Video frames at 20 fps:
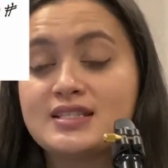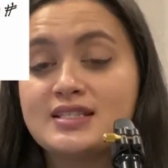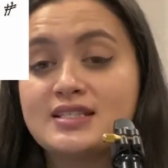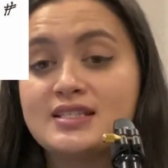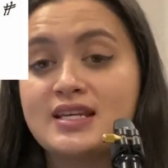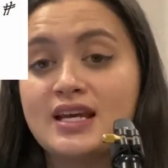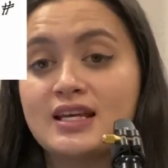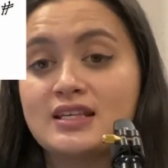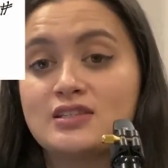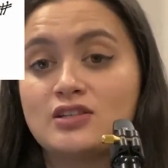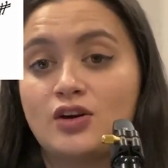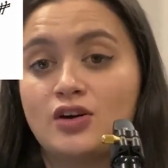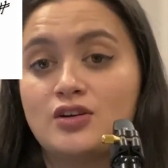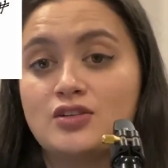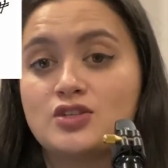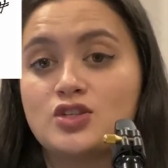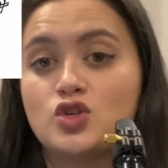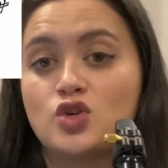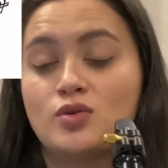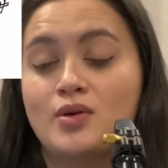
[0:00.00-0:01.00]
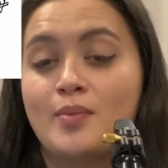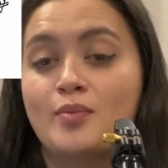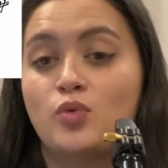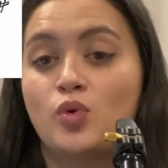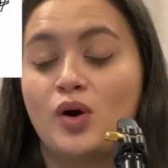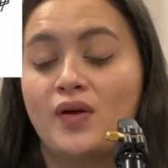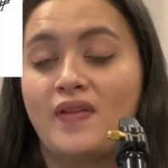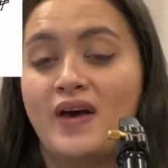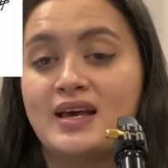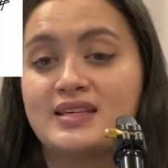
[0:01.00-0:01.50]
6 notes to remember
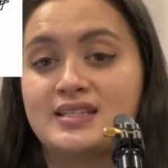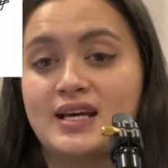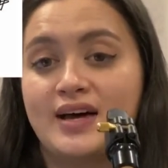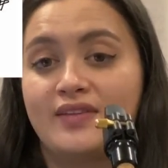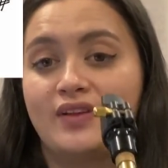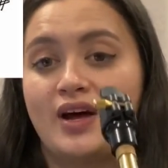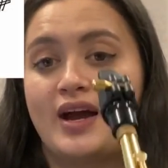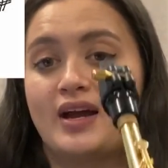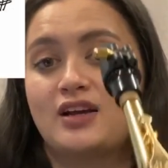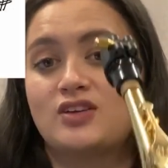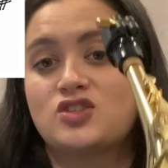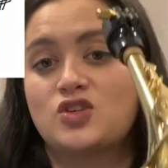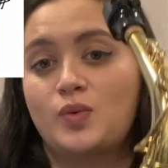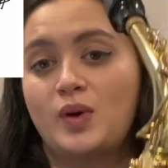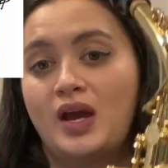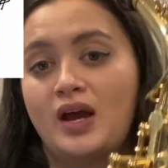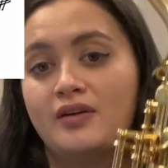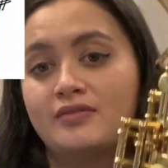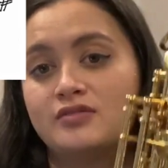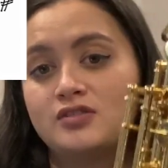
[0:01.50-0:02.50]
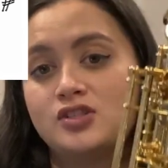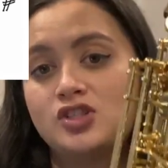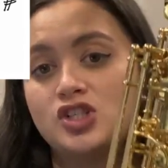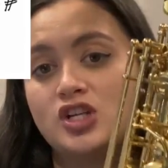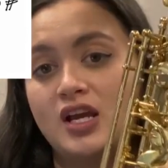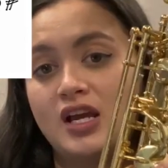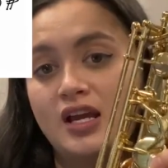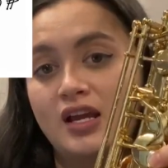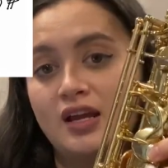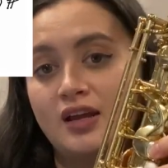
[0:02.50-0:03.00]
what they sound like. So we have
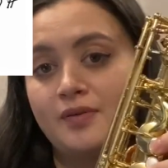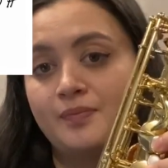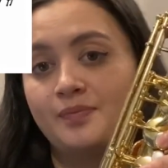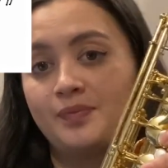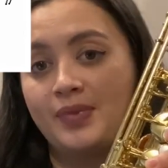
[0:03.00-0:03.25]
G,